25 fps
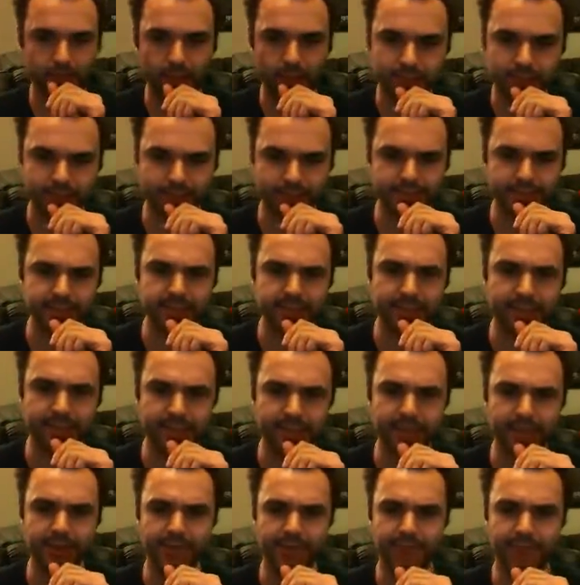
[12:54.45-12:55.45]
So these are a
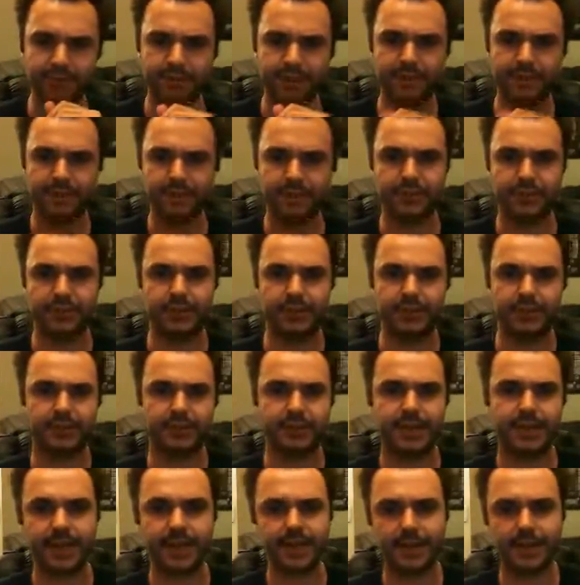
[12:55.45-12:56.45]
really efficient
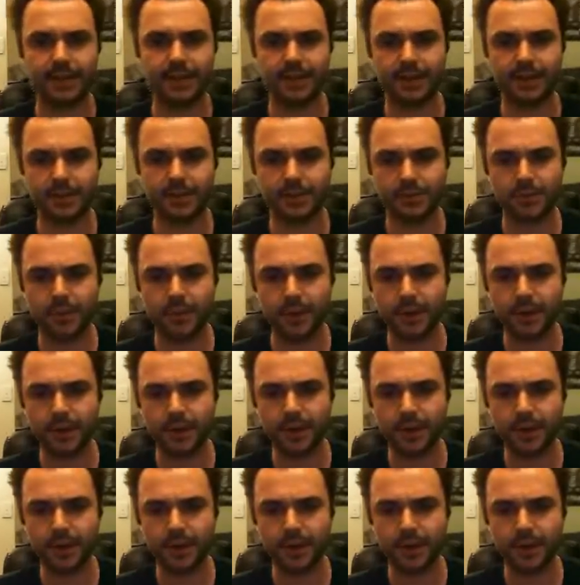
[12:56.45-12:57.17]
tank hunting squad.